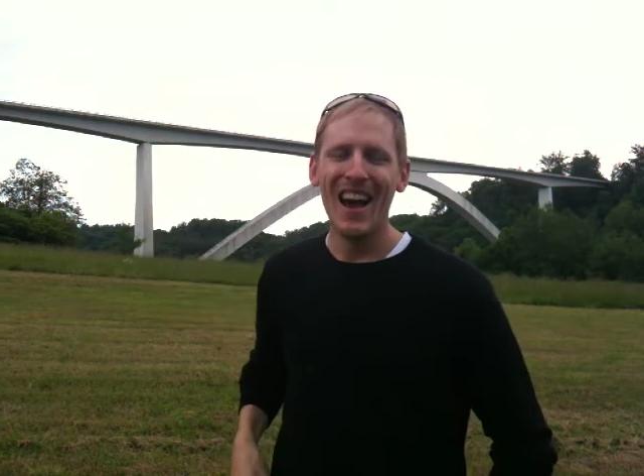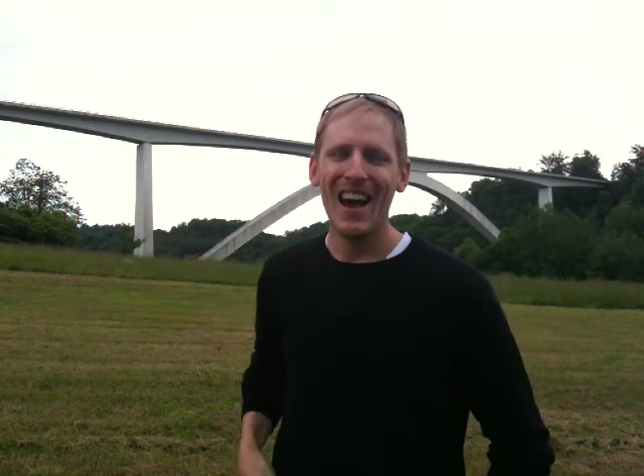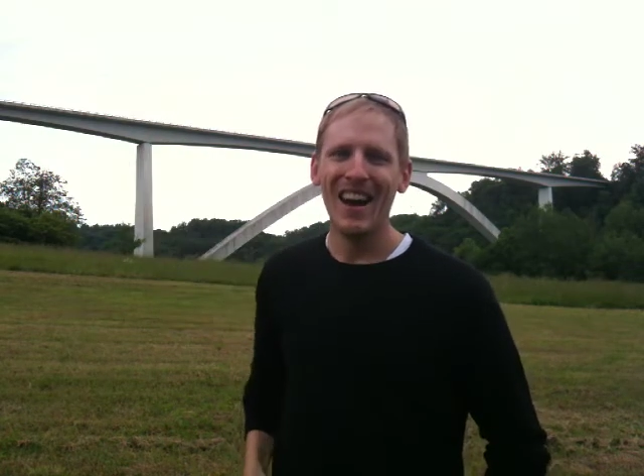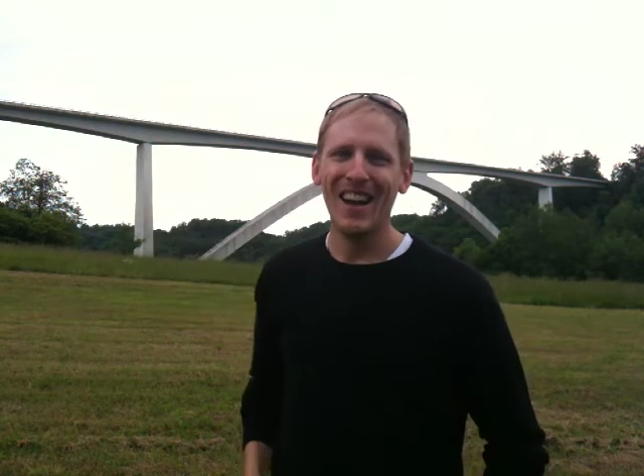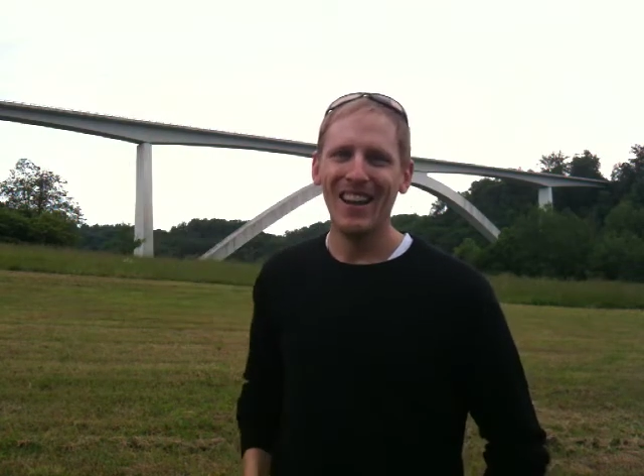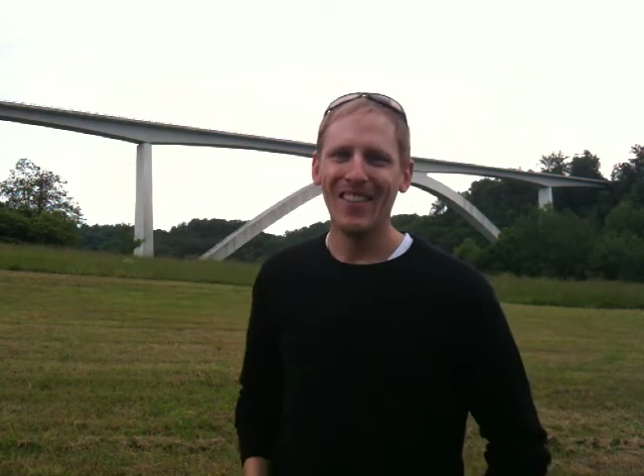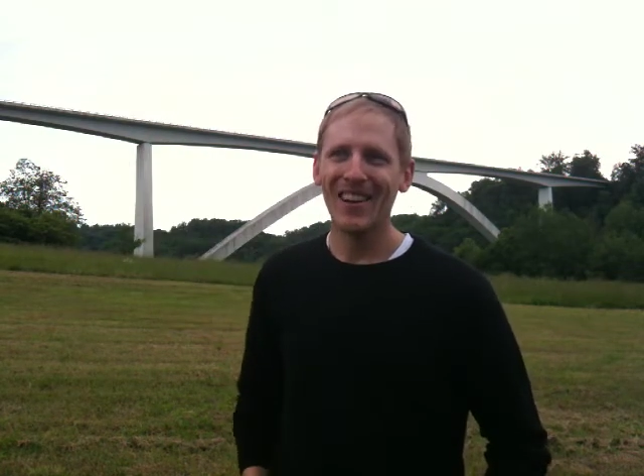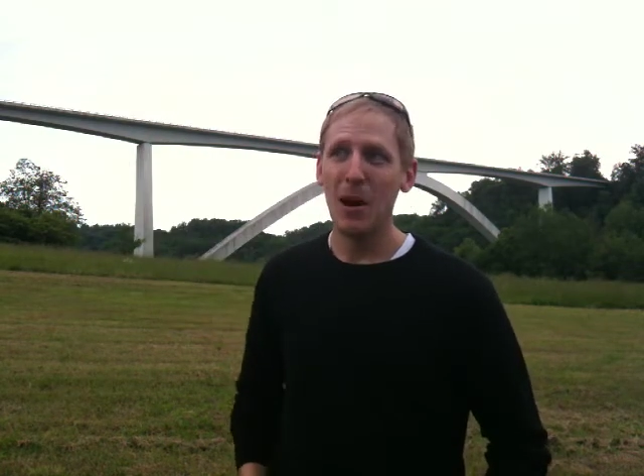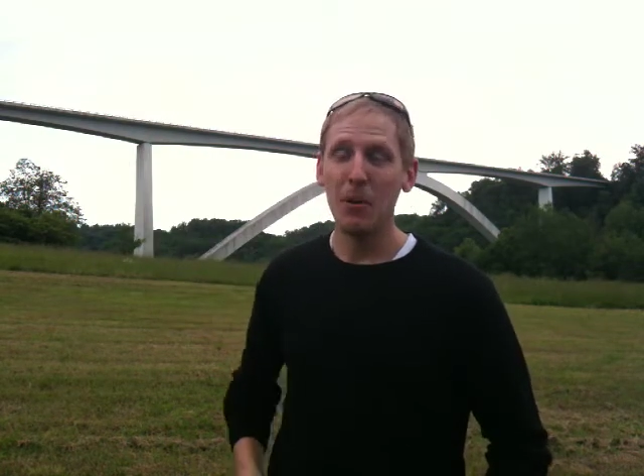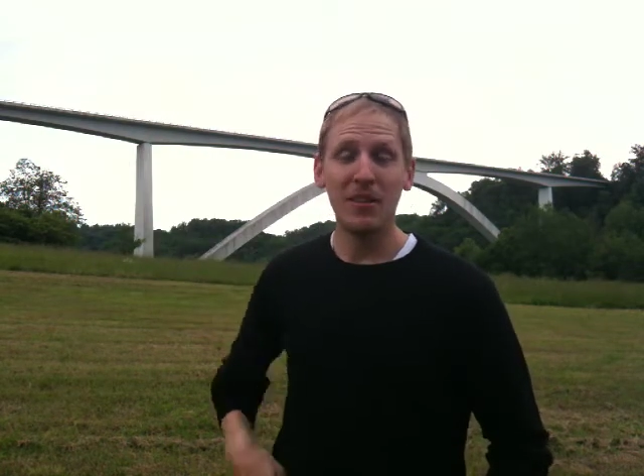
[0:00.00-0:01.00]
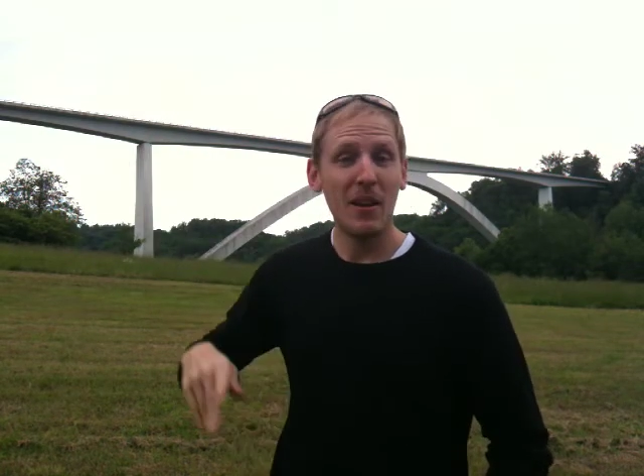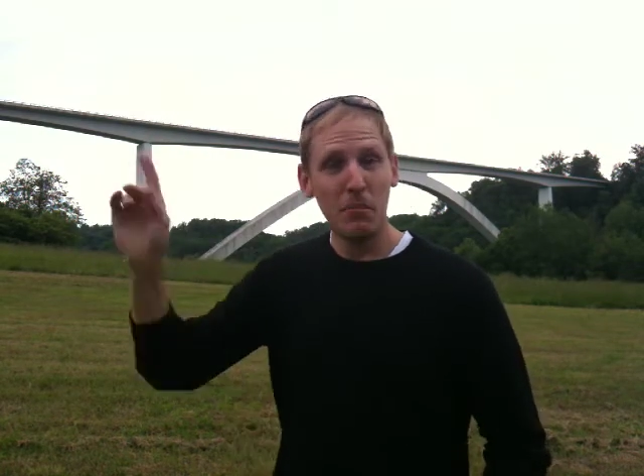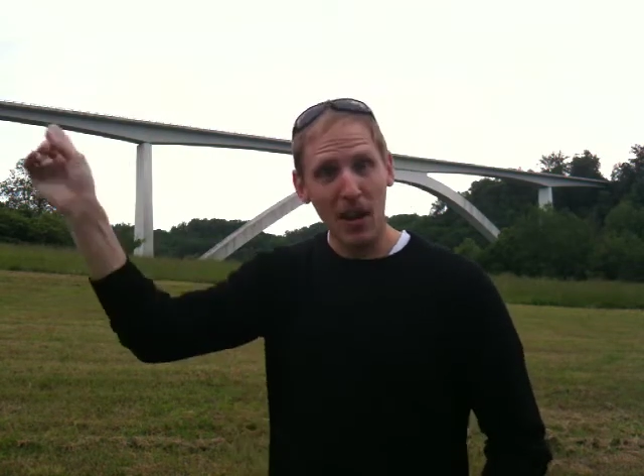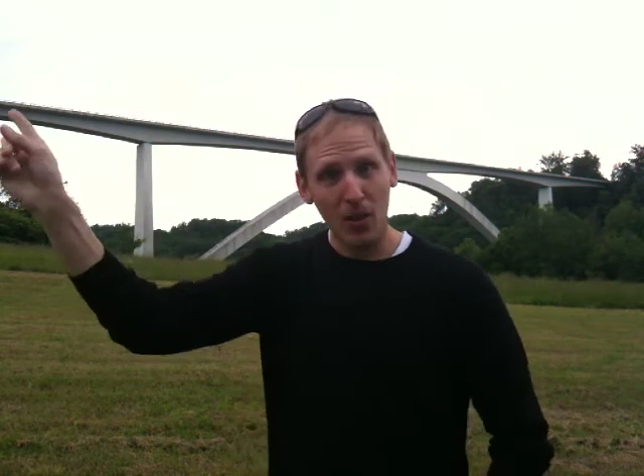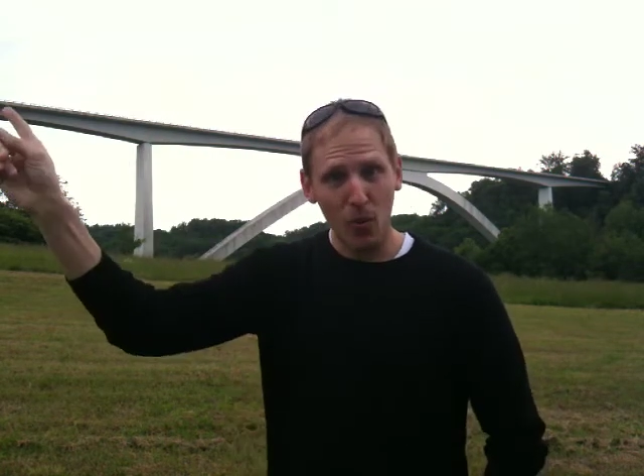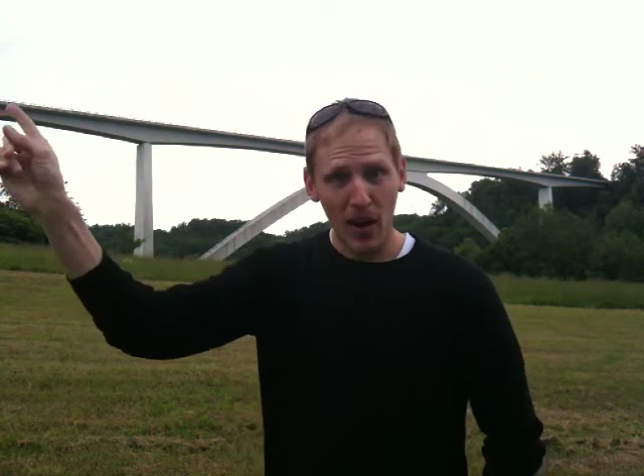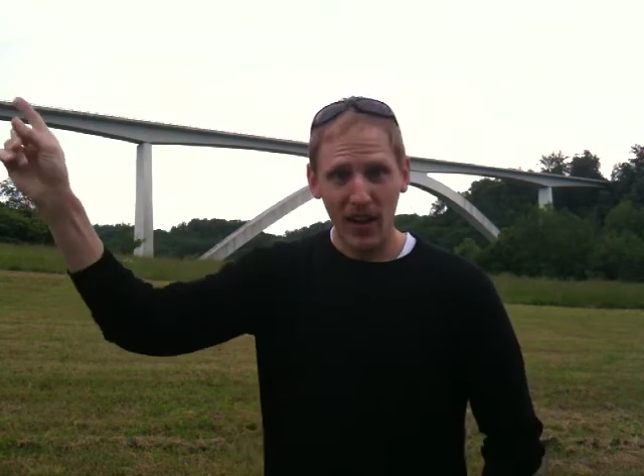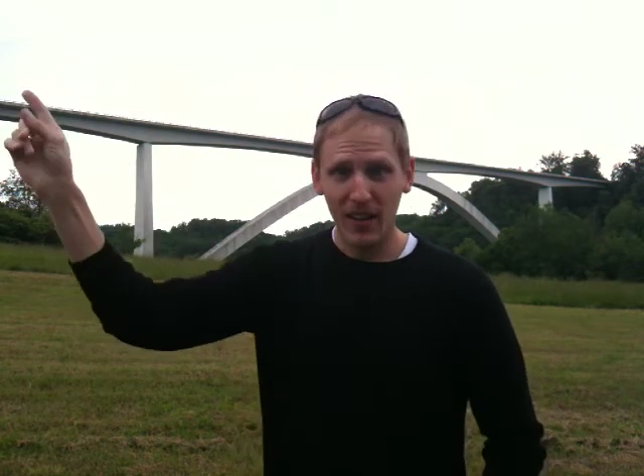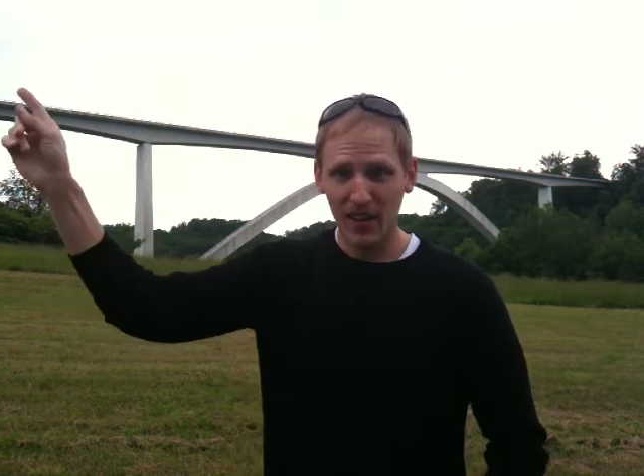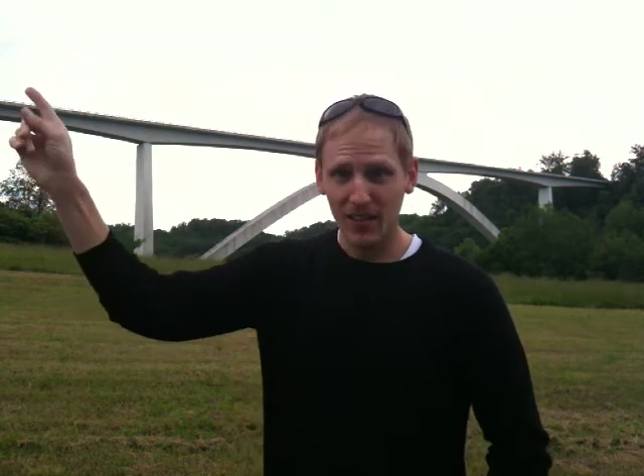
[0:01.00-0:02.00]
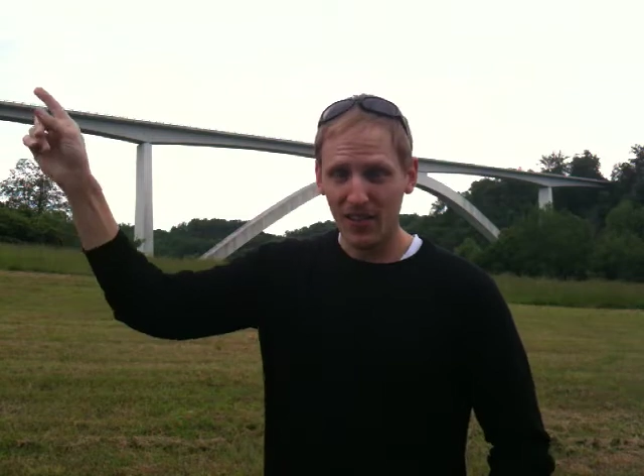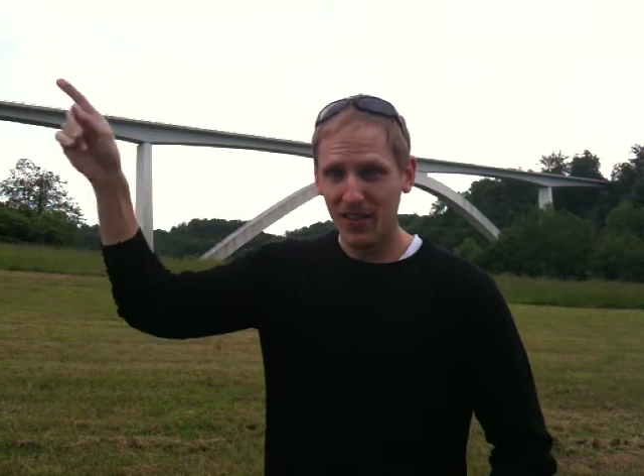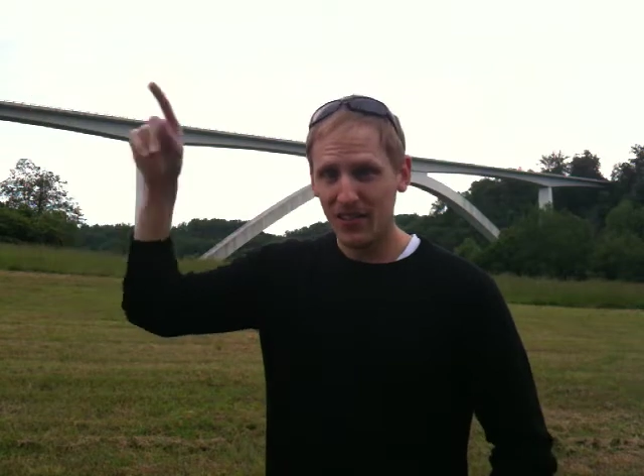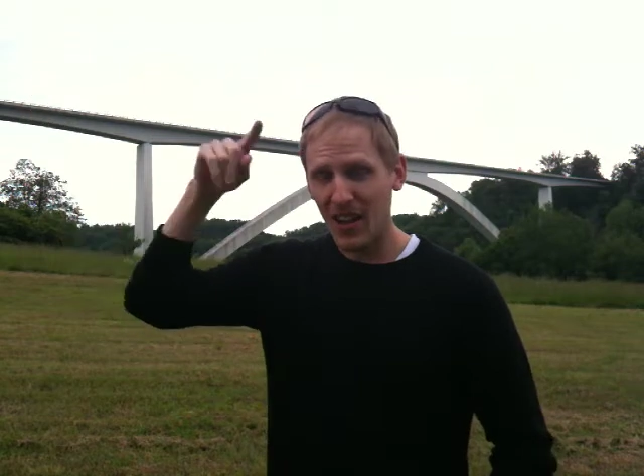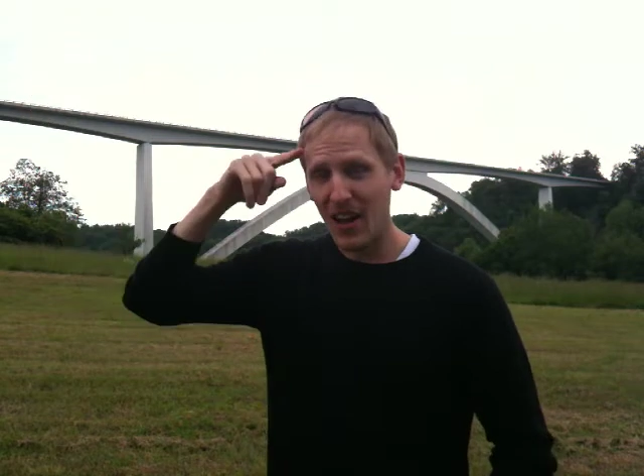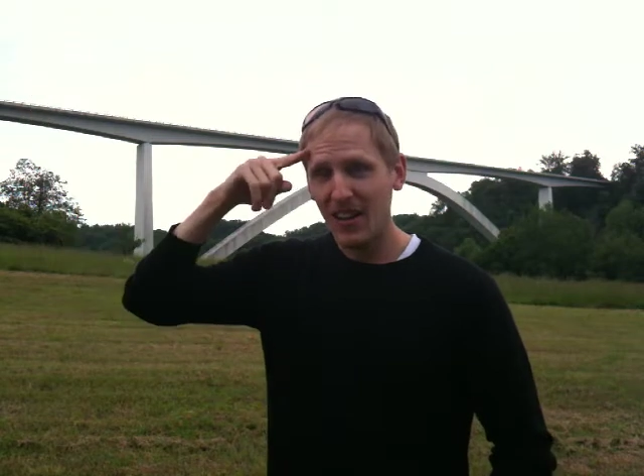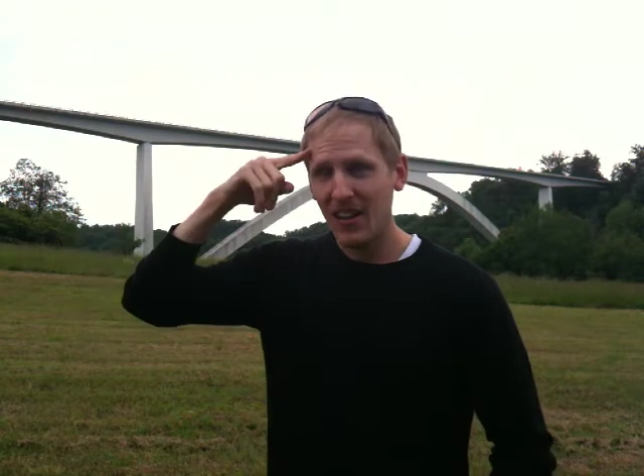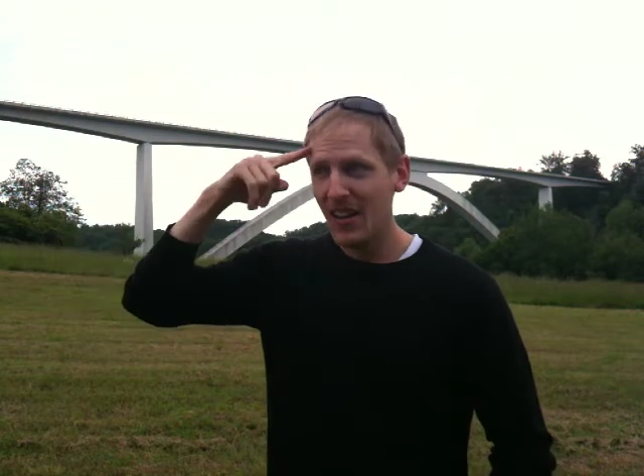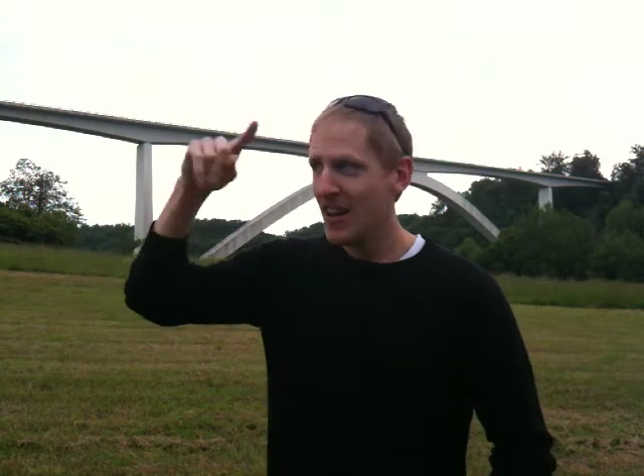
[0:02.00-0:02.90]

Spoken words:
and in the comments. And by the way, as an aside,